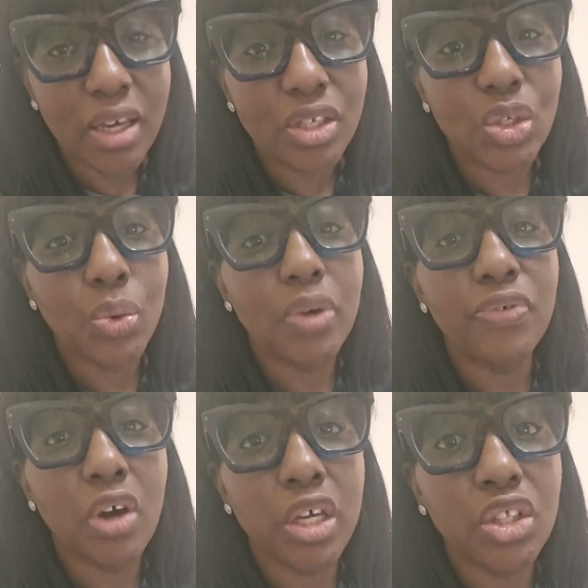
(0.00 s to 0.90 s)
So if
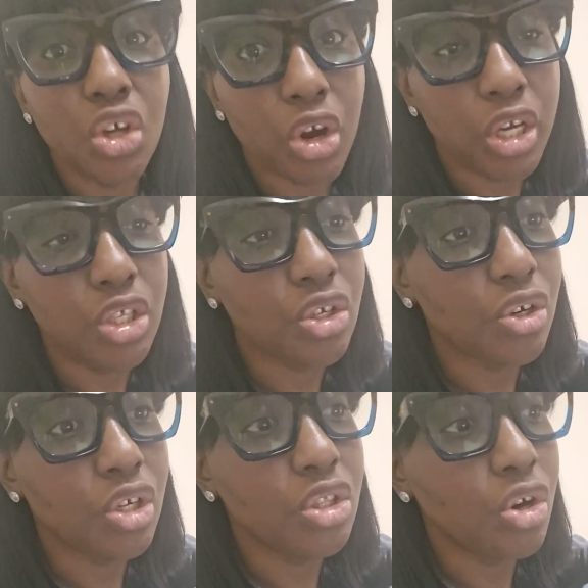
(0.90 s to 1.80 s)
you, in your
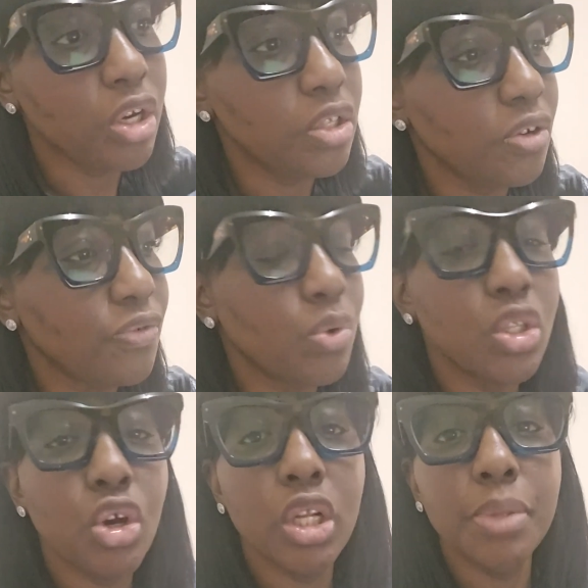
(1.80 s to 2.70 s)
interview,
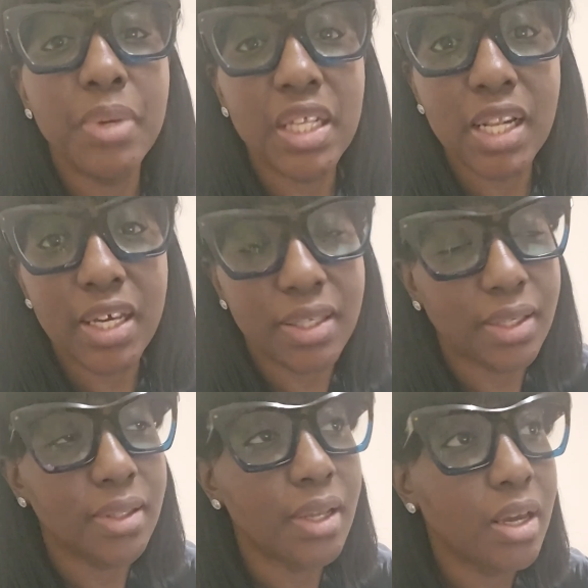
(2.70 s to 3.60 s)
in your mini
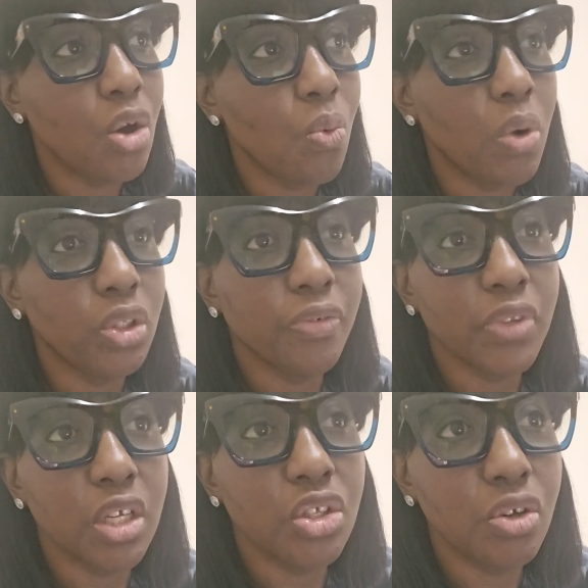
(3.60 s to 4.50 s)
lesson, one of
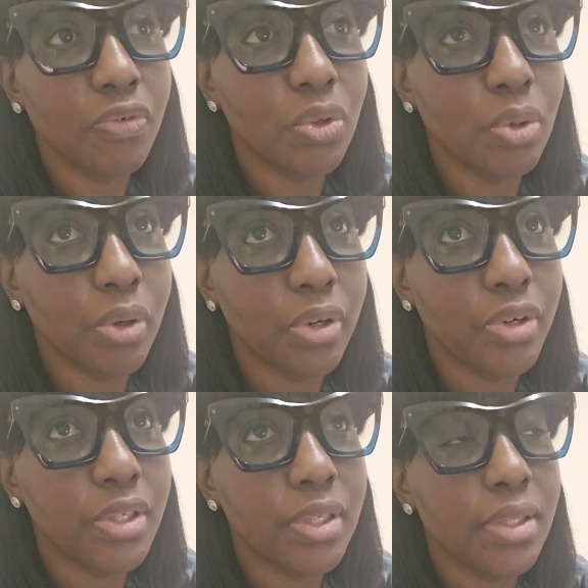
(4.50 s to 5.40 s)
the
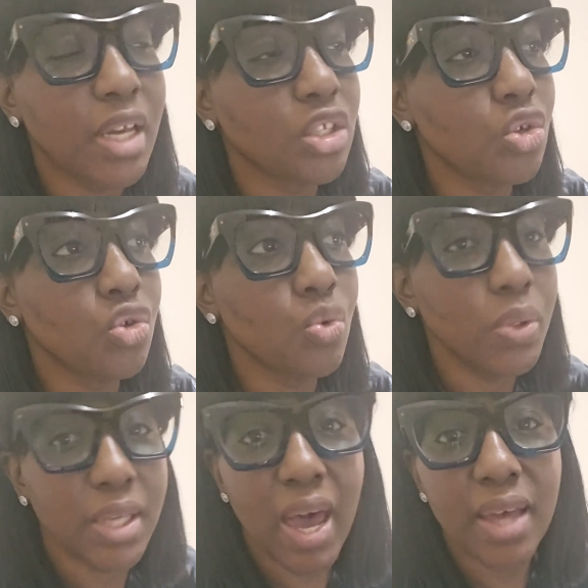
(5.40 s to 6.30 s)
interviewers that you
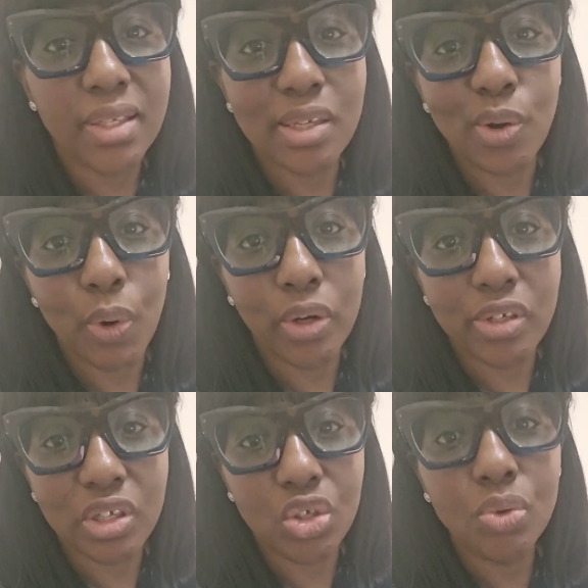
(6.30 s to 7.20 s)
use as your
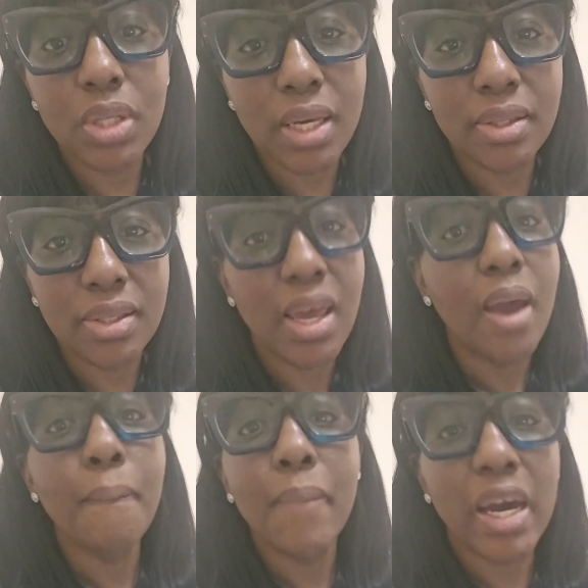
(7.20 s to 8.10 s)
students
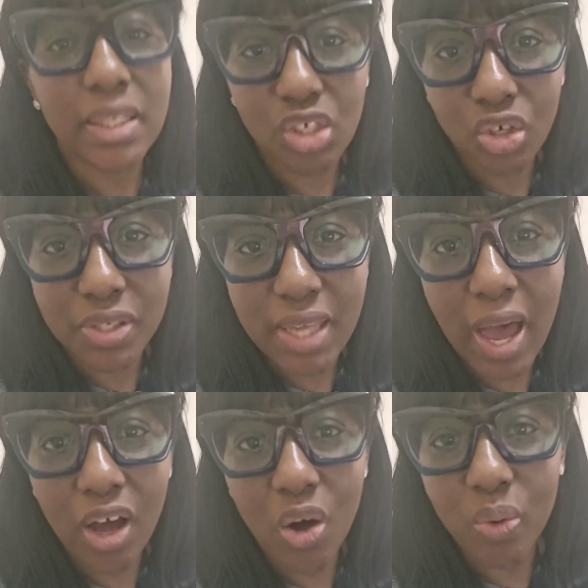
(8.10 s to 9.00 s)
might just
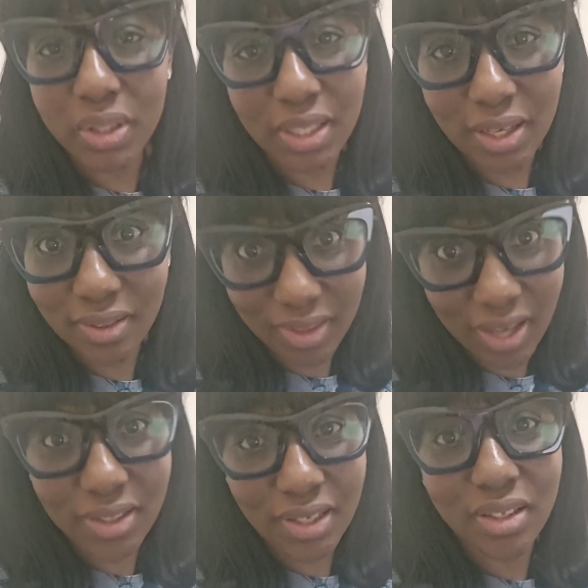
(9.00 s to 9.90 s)
act out in
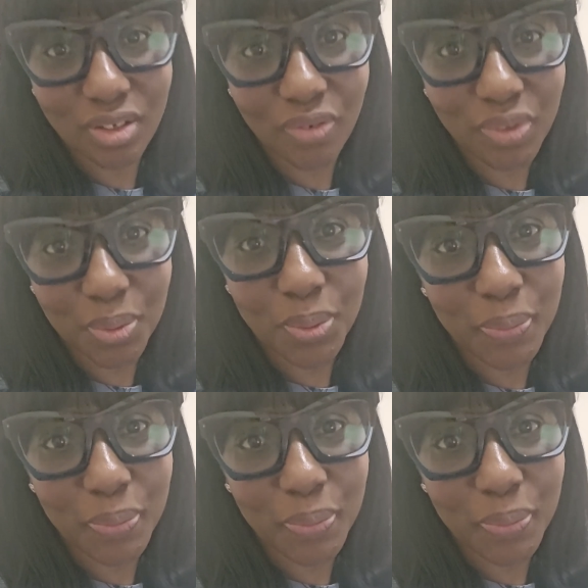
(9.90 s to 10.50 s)
that interview.